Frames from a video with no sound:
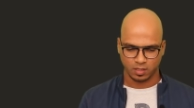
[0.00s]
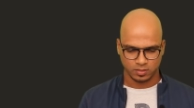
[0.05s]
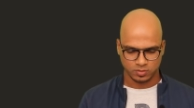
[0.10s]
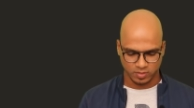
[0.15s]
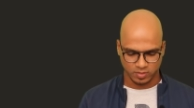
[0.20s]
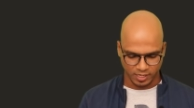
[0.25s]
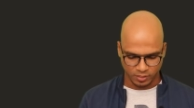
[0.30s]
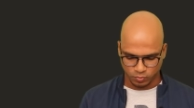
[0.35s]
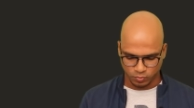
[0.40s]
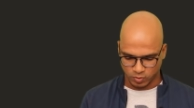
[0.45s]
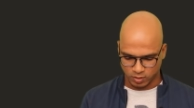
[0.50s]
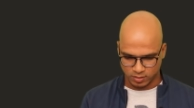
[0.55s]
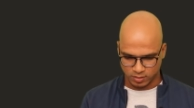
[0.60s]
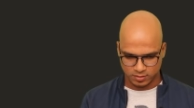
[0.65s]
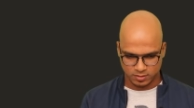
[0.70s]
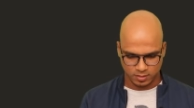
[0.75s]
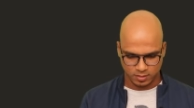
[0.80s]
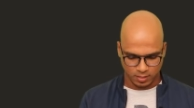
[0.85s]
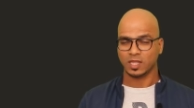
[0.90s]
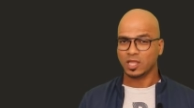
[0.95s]
So that
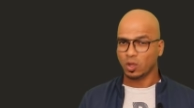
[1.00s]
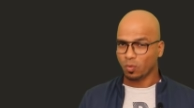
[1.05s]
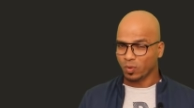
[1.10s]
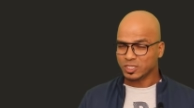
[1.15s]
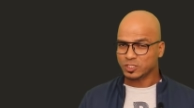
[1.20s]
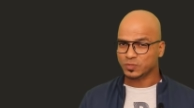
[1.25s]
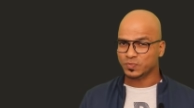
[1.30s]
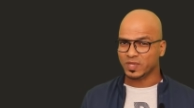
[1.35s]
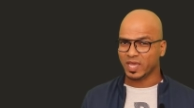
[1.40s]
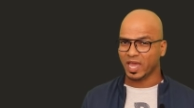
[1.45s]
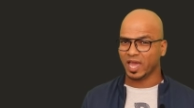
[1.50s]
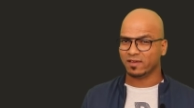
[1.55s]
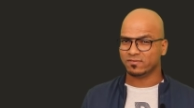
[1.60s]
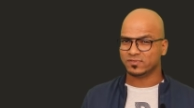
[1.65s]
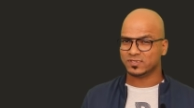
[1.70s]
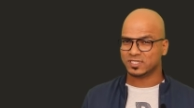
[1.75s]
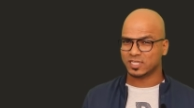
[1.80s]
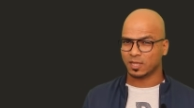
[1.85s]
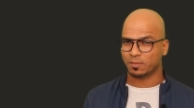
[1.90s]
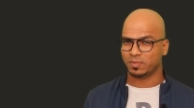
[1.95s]
works. Now once we have
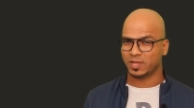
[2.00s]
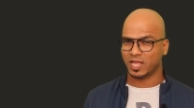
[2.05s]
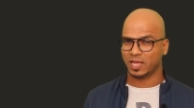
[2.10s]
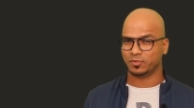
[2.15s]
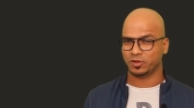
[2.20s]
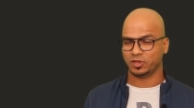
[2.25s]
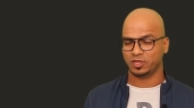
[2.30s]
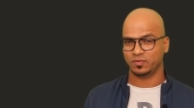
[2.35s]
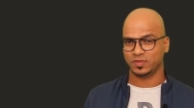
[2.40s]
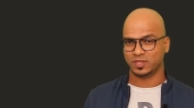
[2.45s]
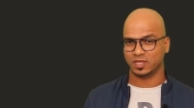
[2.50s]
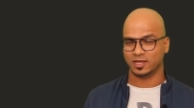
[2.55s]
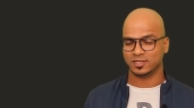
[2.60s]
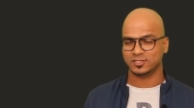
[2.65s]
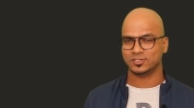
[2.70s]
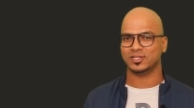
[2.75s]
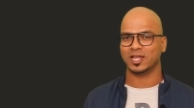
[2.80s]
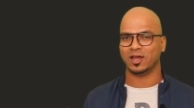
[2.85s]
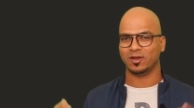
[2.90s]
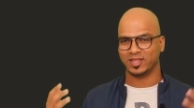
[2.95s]
Sublime ready with
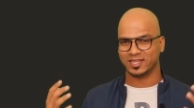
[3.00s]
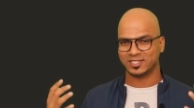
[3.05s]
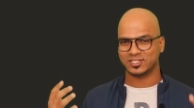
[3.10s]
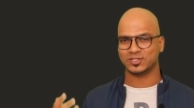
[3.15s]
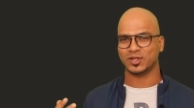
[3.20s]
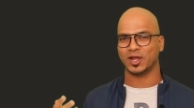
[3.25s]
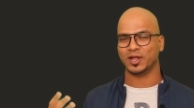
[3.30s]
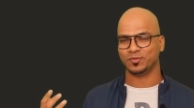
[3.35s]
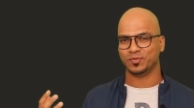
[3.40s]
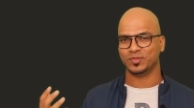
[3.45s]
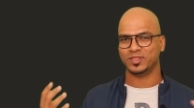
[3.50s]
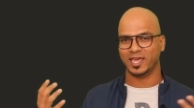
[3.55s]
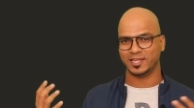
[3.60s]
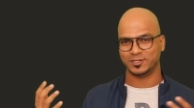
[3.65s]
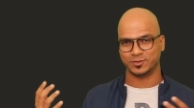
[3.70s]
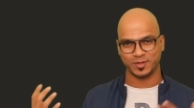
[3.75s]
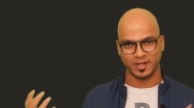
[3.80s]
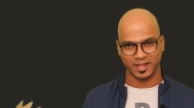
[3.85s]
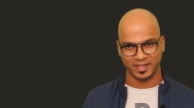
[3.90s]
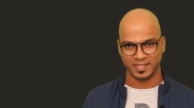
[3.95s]
us, now let's start with the
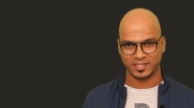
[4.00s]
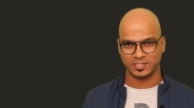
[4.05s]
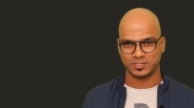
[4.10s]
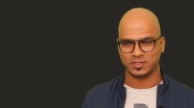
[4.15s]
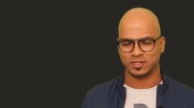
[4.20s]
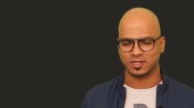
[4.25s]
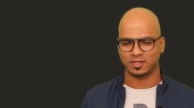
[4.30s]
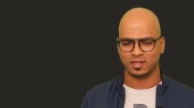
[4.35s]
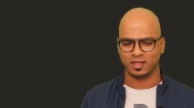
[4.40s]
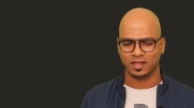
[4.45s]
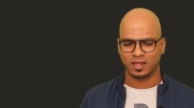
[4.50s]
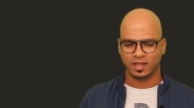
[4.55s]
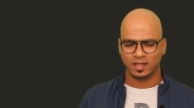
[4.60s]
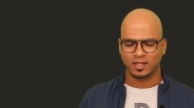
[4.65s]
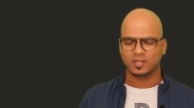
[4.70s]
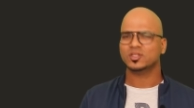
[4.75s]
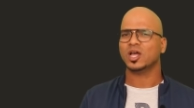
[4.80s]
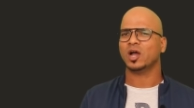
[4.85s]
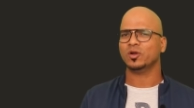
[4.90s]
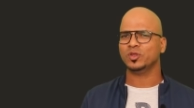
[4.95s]
actual connection.
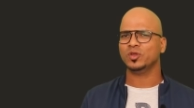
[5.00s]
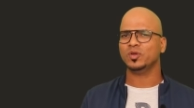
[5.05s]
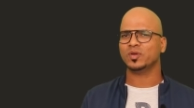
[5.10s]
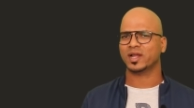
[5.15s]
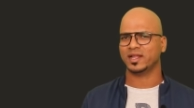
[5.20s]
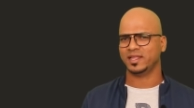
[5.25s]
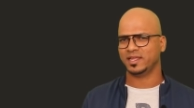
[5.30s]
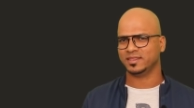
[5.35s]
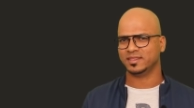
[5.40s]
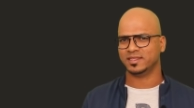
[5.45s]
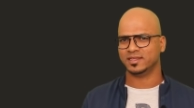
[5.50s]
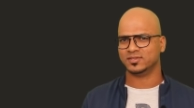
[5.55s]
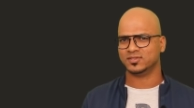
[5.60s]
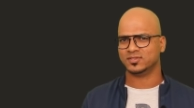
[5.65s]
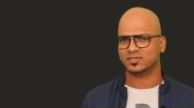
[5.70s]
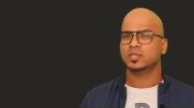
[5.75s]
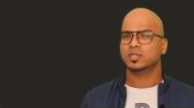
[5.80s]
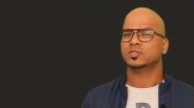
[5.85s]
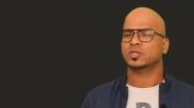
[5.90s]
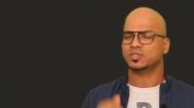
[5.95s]
So how do you connect
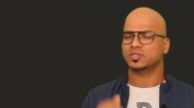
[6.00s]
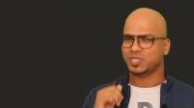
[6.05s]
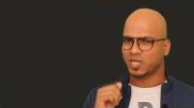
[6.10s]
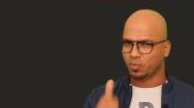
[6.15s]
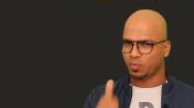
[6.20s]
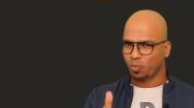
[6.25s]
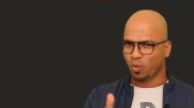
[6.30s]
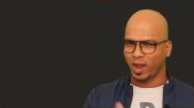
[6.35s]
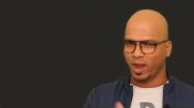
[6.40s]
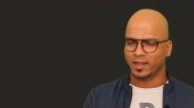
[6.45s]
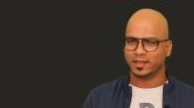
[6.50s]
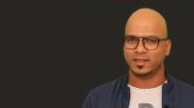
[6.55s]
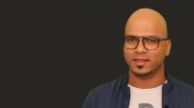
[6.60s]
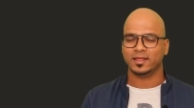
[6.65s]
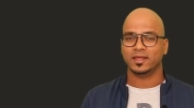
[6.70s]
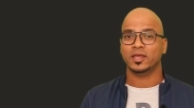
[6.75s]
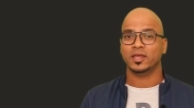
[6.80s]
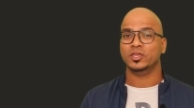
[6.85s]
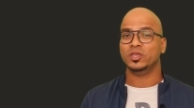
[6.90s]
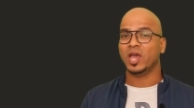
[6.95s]
this? So step one,
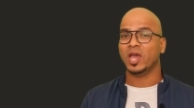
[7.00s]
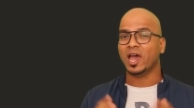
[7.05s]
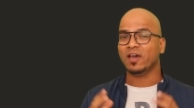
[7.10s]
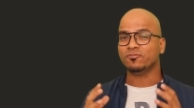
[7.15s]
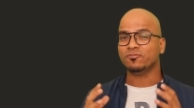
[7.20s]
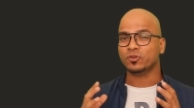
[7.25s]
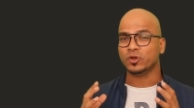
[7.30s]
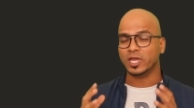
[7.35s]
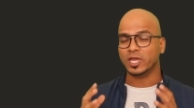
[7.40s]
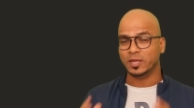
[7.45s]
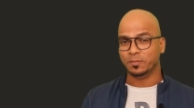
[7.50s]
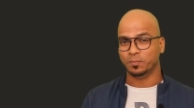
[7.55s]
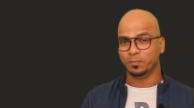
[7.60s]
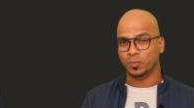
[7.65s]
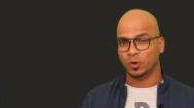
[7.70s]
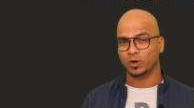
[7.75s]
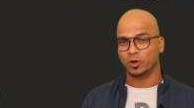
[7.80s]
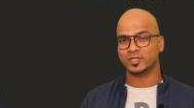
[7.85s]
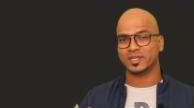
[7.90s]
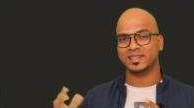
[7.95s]
you have to
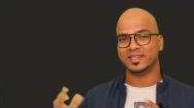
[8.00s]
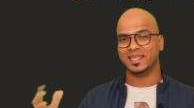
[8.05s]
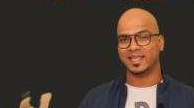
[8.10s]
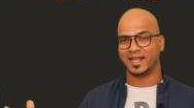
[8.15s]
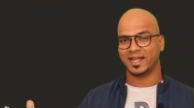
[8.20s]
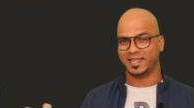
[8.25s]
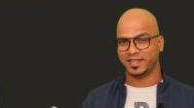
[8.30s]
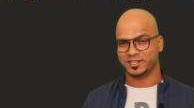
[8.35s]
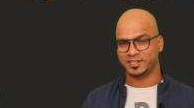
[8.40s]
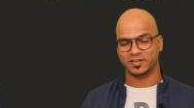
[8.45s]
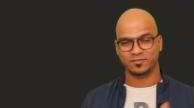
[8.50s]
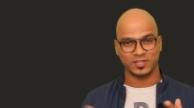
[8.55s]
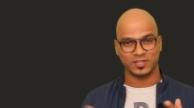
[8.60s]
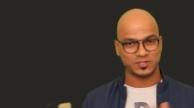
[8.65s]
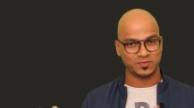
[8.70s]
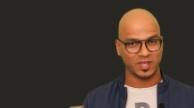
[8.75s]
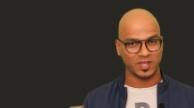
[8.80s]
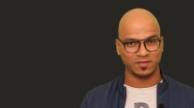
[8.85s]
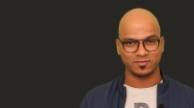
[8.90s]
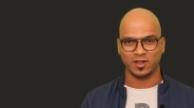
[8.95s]
import the connector
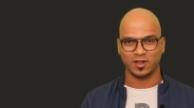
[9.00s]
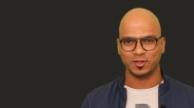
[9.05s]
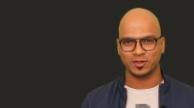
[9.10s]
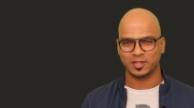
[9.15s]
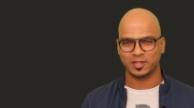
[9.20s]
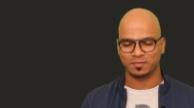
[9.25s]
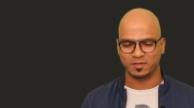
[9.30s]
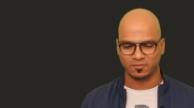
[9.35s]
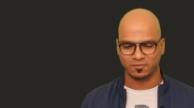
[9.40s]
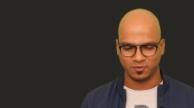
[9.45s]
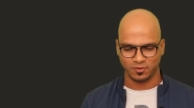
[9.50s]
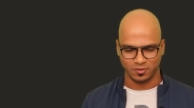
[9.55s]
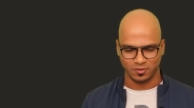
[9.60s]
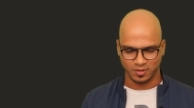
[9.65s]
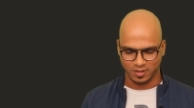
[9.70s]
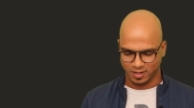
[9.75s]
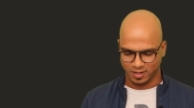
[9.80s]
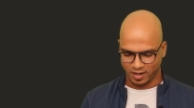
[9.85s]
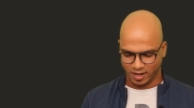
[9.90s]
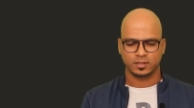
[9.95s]
which we have downloaded
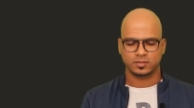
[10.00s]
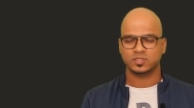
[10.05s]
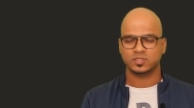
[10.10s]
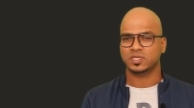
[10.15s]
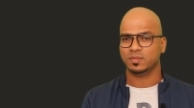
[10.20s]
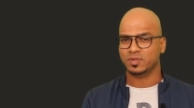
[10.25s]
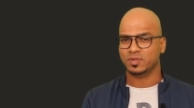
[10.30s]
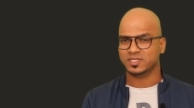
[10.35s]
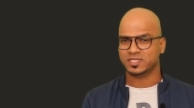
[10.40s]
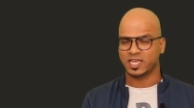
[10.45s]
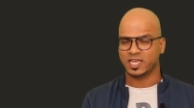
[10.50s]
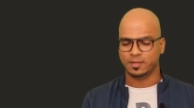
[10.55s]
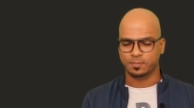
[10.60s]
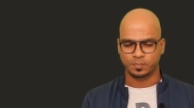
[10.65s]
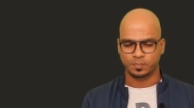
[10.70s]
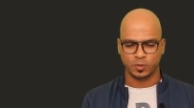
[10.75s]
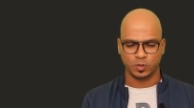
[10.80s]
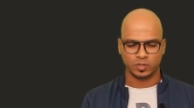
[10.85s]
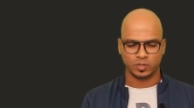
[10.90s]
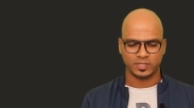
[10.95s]
before. So simply say
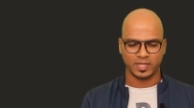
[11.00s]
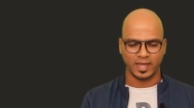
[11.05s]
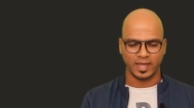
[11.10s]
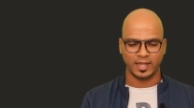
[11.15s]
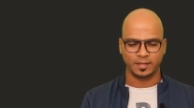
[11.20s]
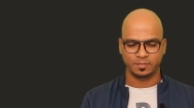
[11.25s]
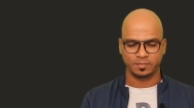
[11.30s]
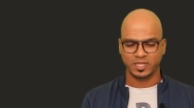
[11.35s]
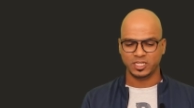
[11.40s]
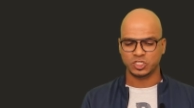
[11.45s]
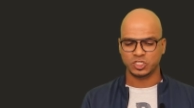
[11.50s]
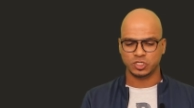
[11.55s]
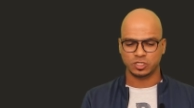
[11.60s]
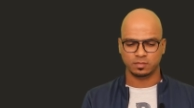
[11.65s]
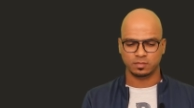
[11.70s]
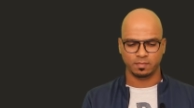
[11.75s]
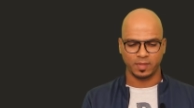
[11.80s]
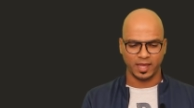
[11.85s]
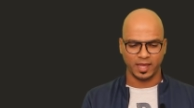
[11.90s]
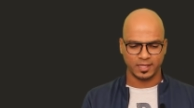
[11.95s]
import and
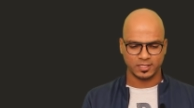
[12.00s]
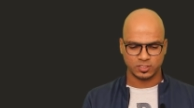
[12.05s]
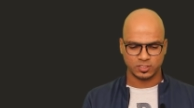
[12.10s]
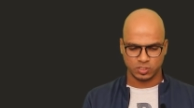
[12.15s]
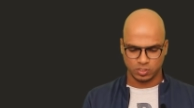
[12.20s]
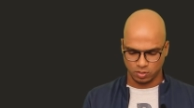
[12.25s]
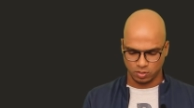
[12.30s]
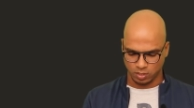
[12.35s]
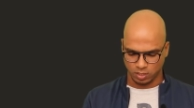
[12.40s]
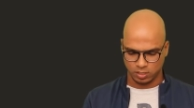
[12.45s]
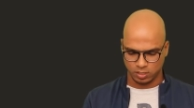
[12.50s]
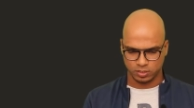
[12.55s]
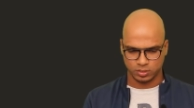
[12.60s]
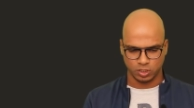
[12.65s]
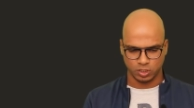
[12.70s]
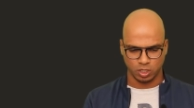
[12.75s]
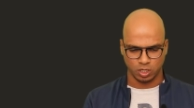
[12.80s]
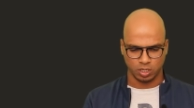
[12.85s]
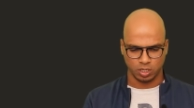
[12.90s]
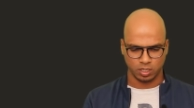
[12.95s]
mention
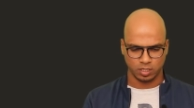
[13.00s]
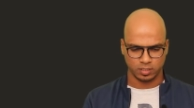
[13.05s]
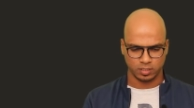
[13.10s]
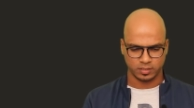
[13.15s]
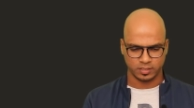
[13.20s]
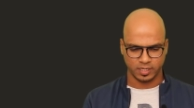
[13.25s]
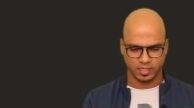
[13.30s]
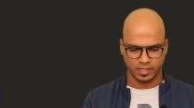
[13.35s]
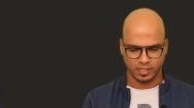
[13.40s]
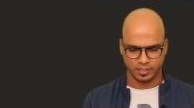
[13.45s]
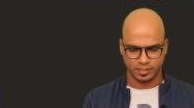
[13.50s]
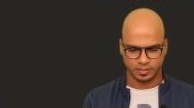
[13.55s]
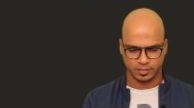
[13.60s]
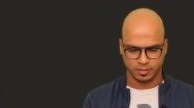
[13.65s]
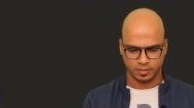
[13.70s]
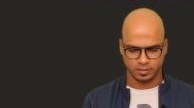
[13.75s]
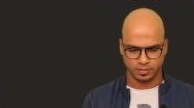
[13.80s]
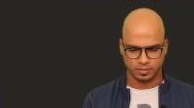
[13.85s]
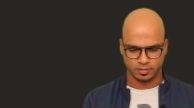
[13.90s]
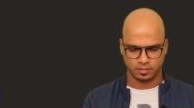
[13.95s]

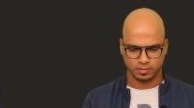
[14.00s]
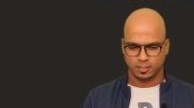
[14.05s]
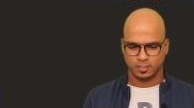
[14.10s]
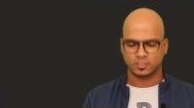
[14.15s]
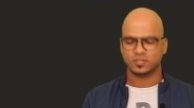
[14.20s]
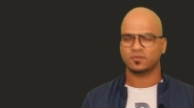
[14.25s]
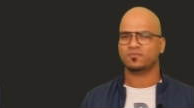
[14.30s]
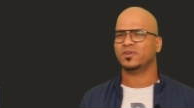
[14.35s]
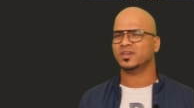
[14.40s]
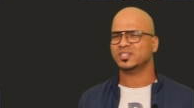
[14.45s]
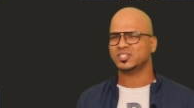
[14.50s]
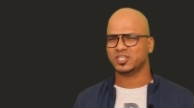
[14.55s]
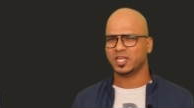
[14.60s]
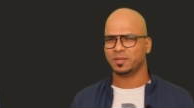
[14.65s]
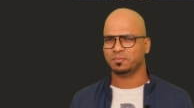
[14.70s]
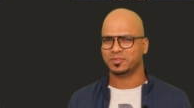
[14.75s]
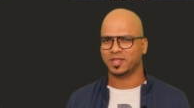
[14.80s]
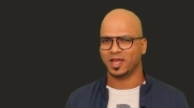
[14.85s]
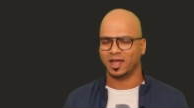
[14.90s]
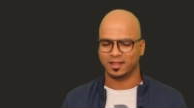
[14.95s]
MySQL.connector. So first
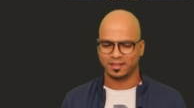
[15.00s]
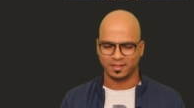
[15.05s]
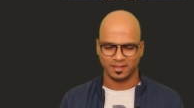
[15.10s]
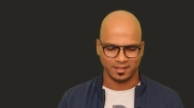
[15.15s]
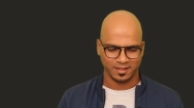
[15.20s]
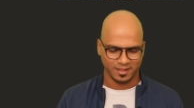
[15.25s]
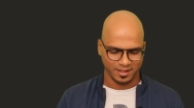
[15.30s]
step done.